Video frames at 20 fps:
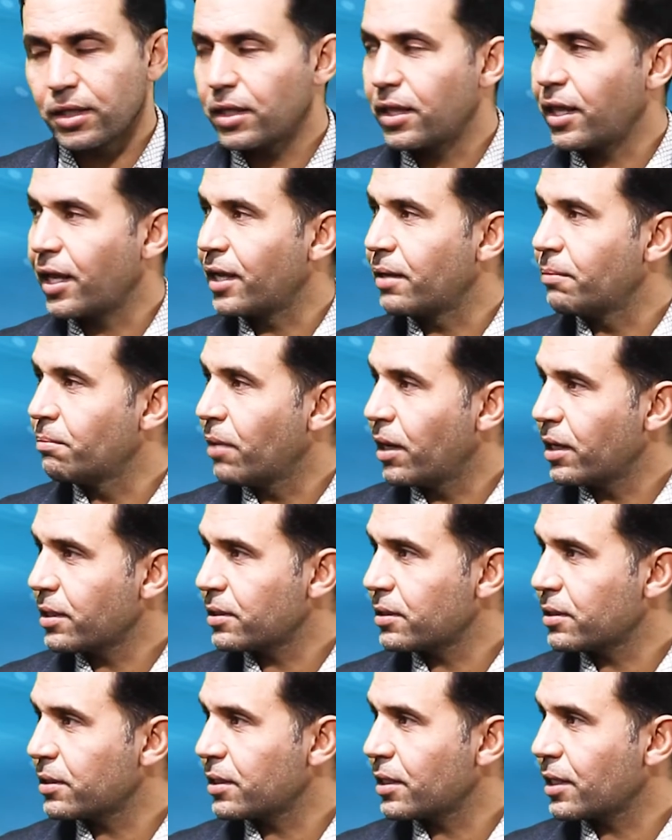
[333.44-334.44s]
they
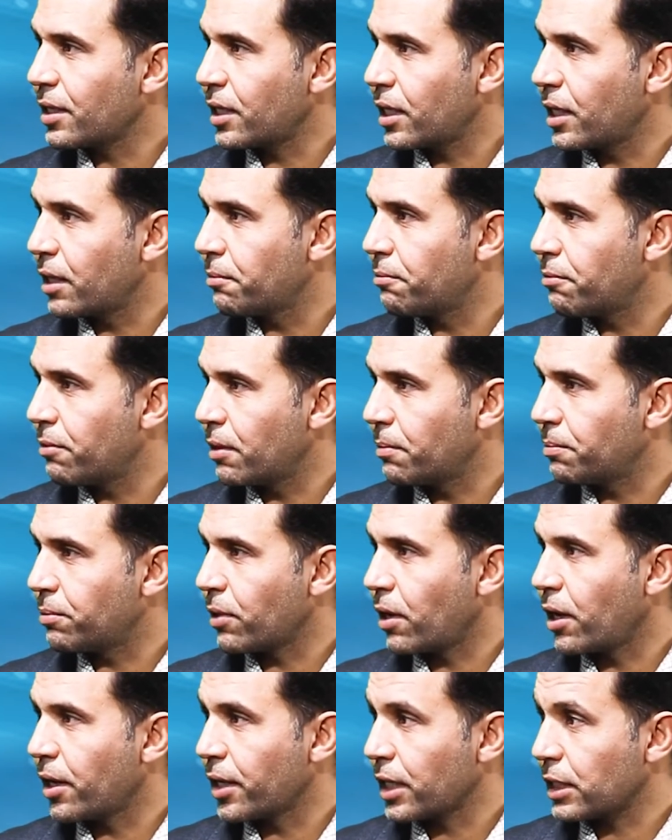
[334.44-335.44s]
must keep the
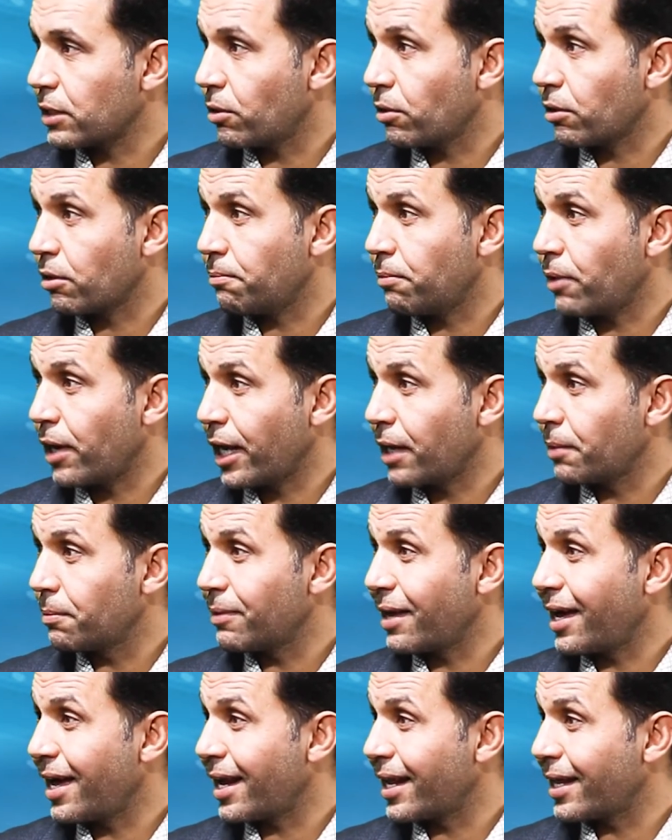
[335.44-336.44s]
product or the
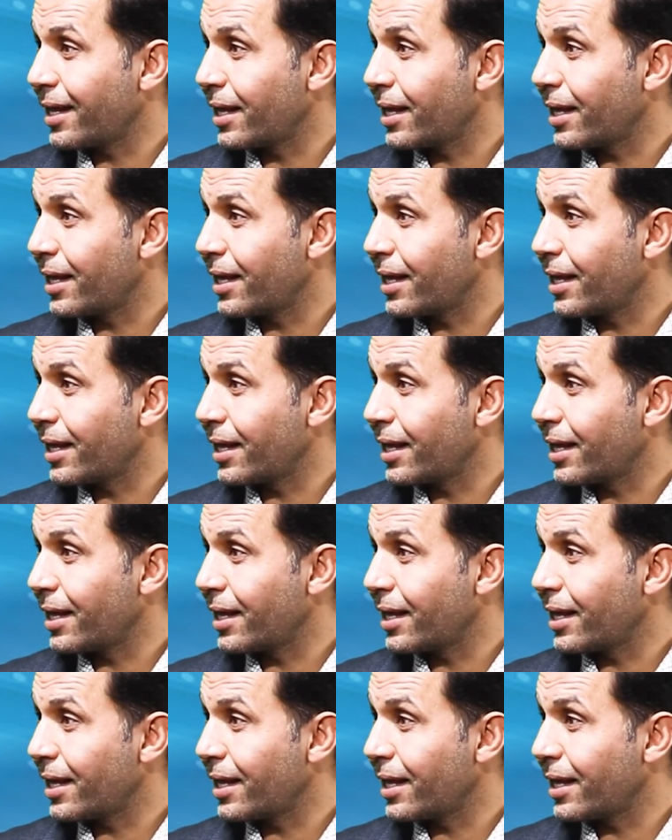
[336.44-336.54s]
pipe at